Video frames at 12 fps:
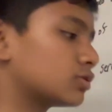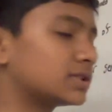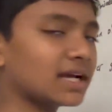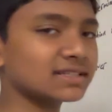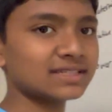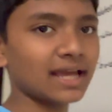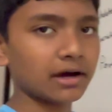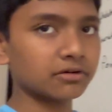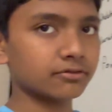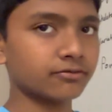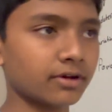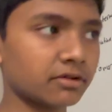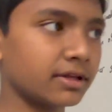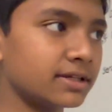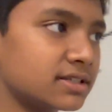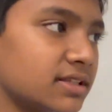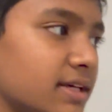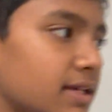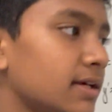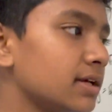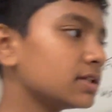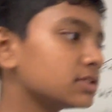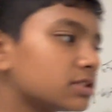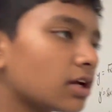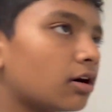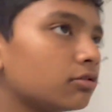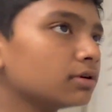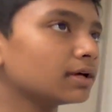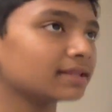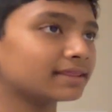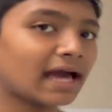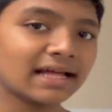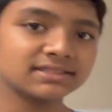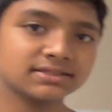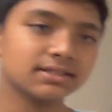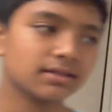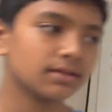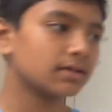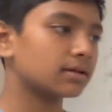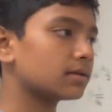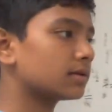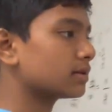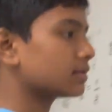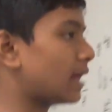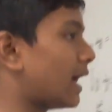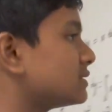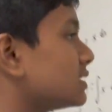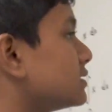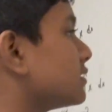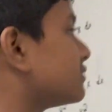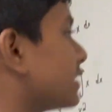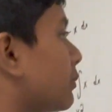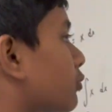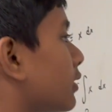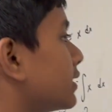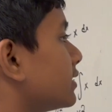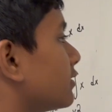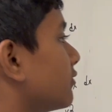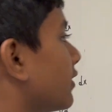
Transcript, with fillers: checks out very easily. So that's the essence of separation of